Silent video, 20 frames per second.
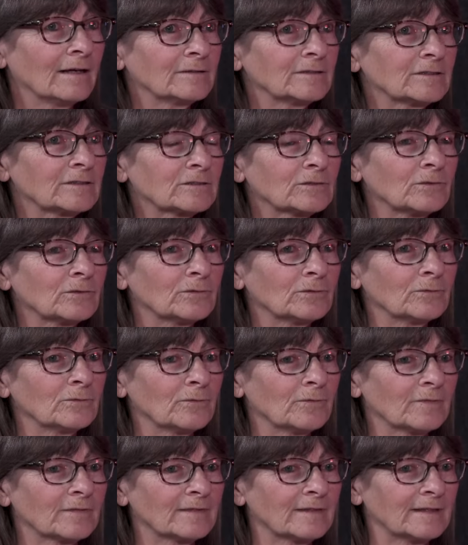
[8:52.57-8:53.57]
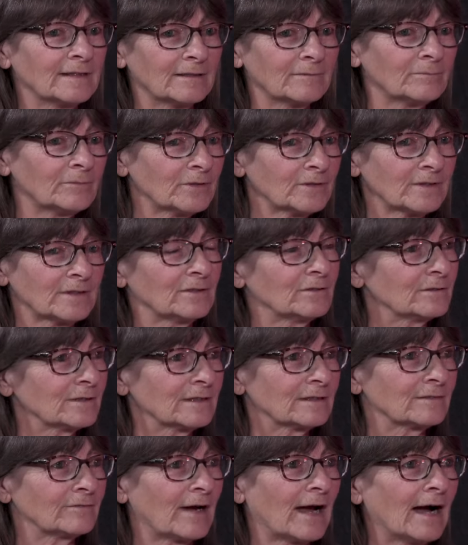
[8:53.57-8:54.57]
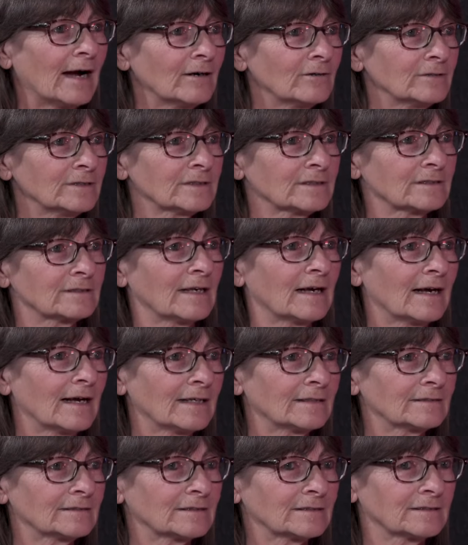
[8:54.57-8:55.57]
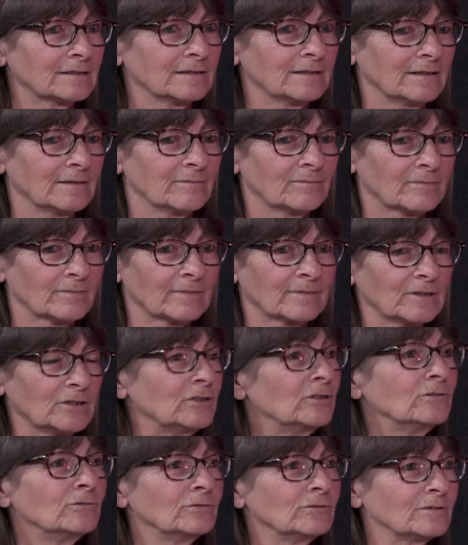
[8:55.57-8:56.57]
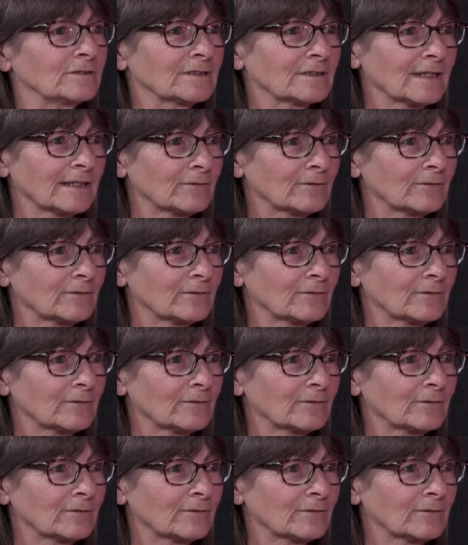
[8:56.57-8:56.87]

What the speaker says: So the input that you give, how is that used?